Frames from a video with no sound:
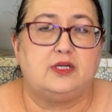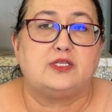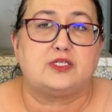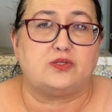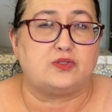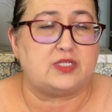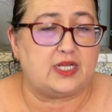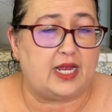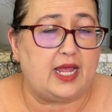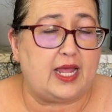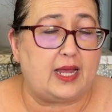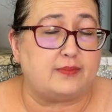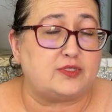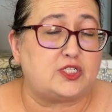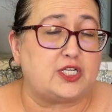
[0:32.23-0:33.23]
So today
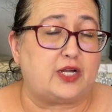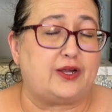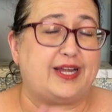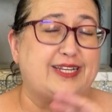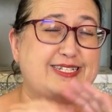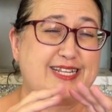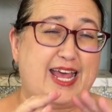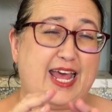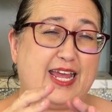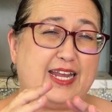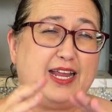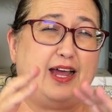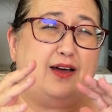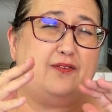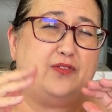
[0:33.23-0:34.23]
I'm sharing 10
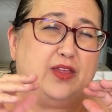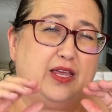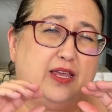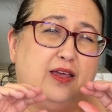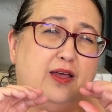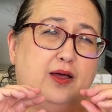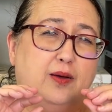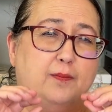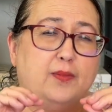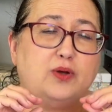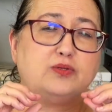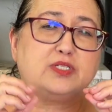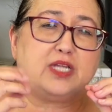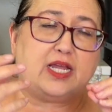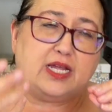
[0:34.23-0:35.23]
of the
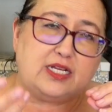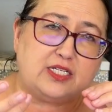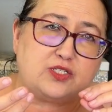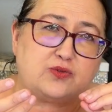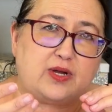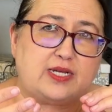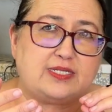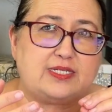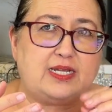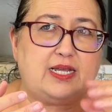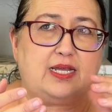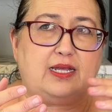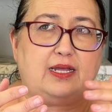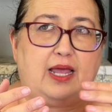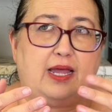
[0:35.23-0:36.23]
most
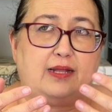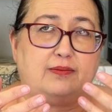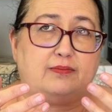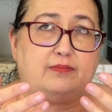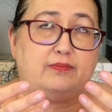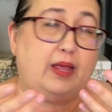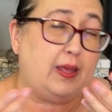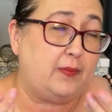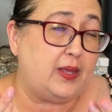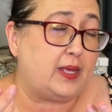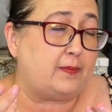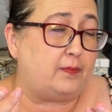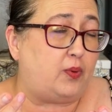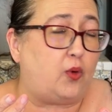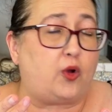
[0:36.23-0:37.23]
interesting and maybe
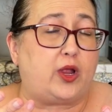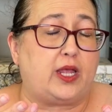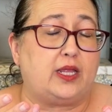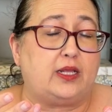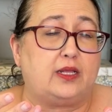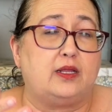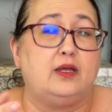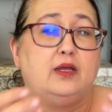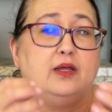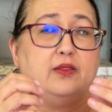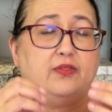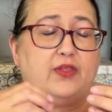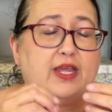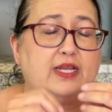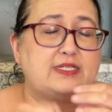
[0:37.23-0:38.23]
important
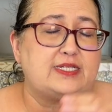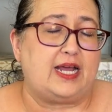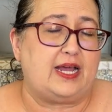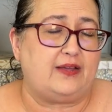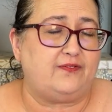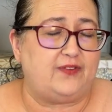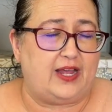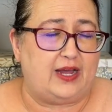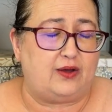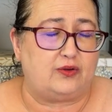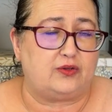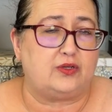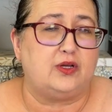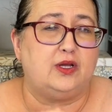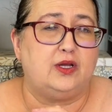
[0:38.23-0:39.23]
things I
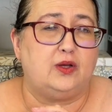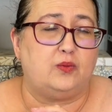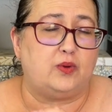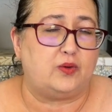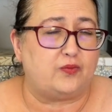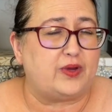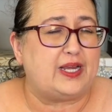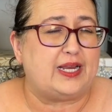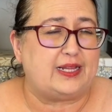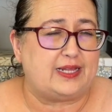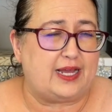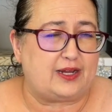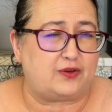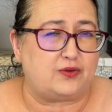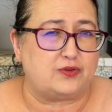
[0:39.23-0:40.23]
found when reading
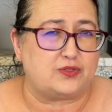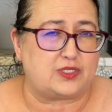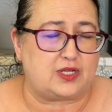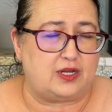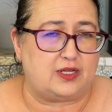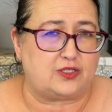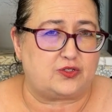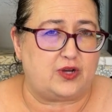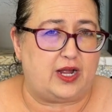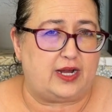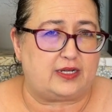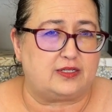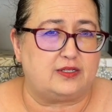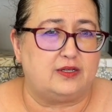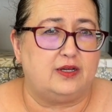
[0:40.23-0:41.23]
that cruise
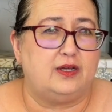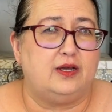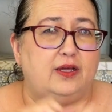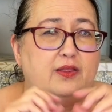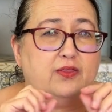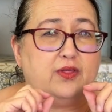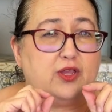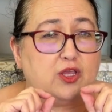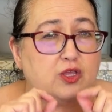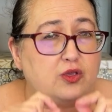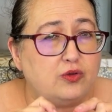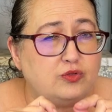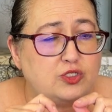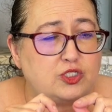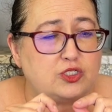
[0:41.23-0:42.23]
contract that
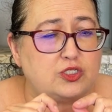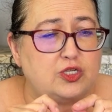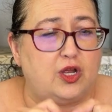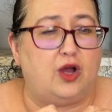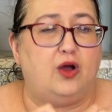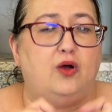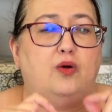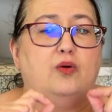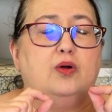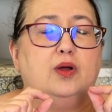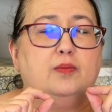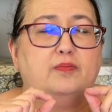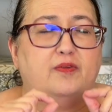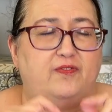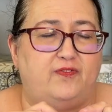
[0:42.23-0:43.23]
you should know
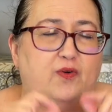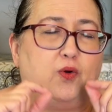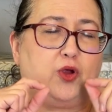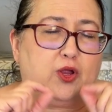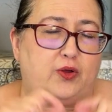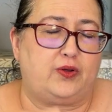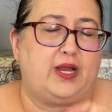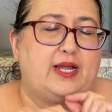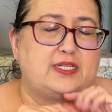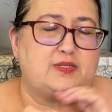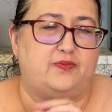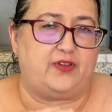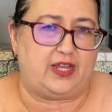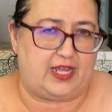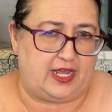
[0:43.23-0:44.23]
before your next
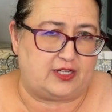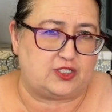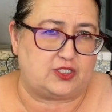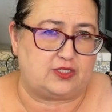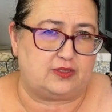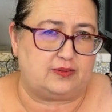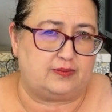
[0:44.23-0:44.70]
vacation.